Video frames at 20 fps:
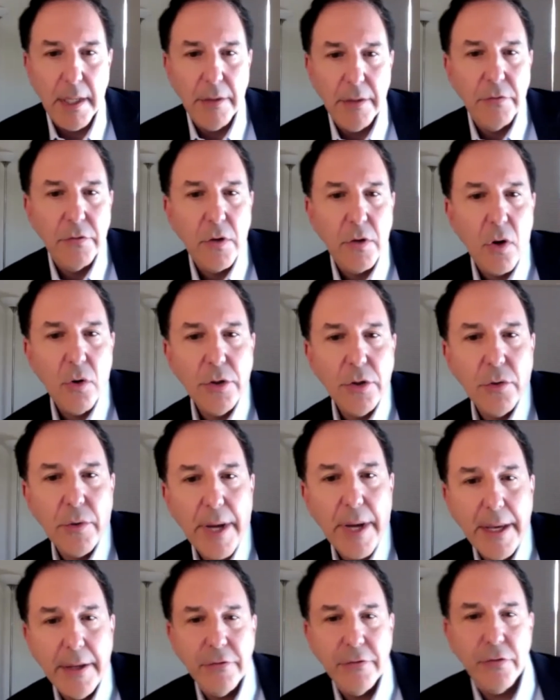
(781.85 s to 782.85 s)
so your
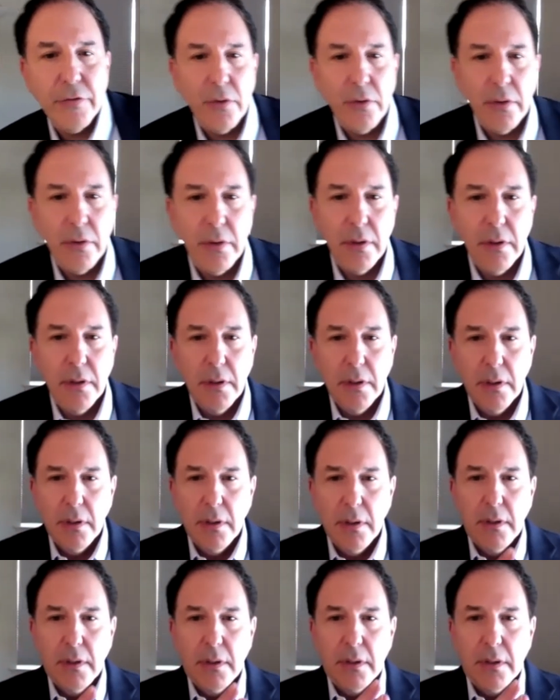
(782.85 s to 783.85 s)
answer
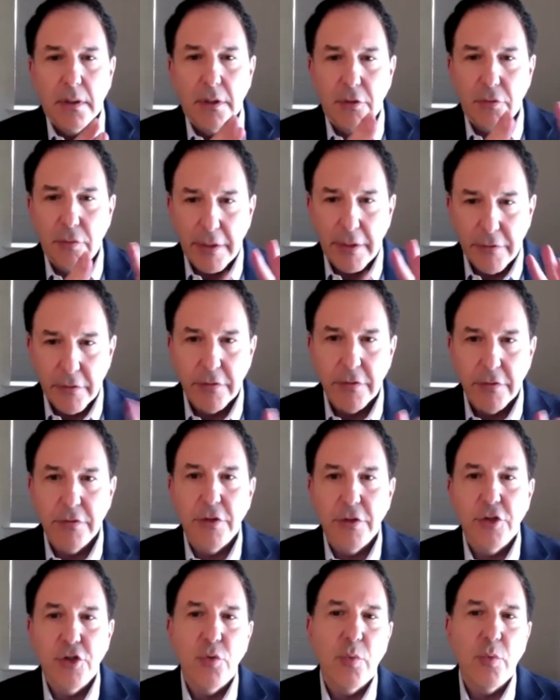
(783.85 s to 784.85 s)
addresses a
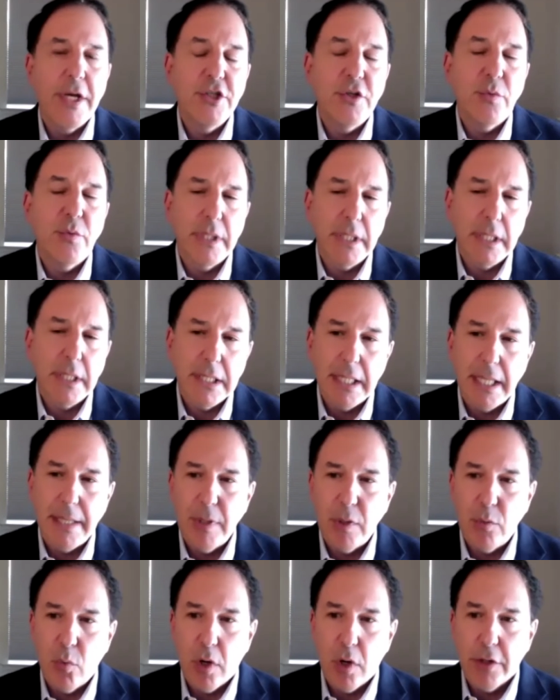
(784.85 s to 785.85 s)
situation when a
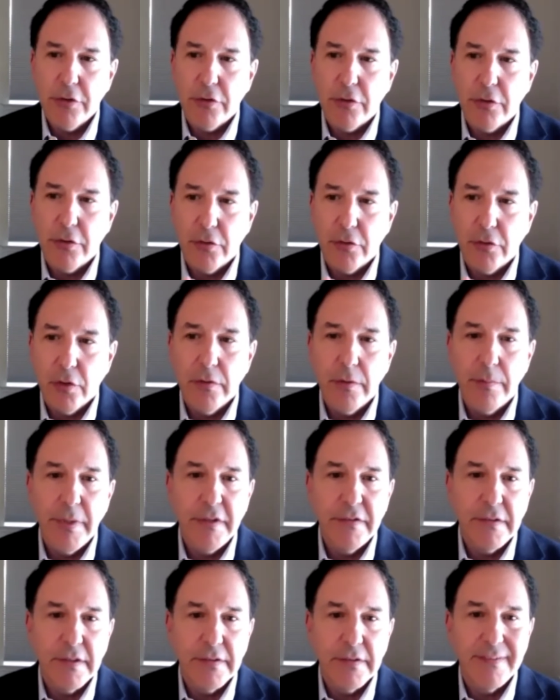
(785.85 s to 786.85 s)
claimant wants to serve a
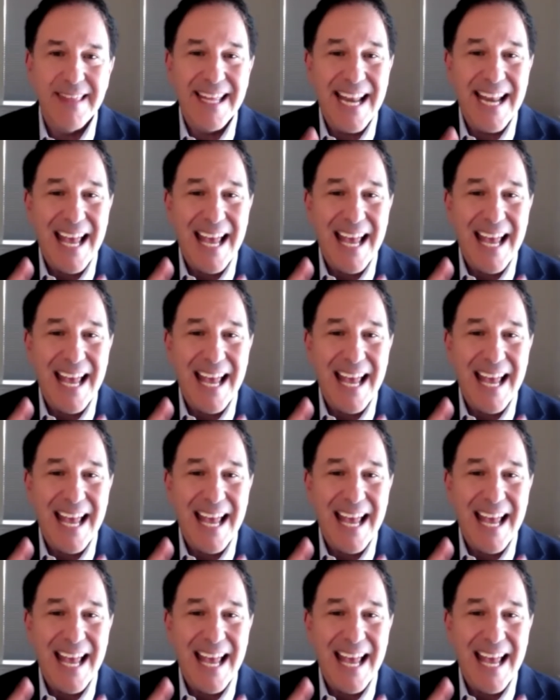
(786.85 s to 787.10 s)
business that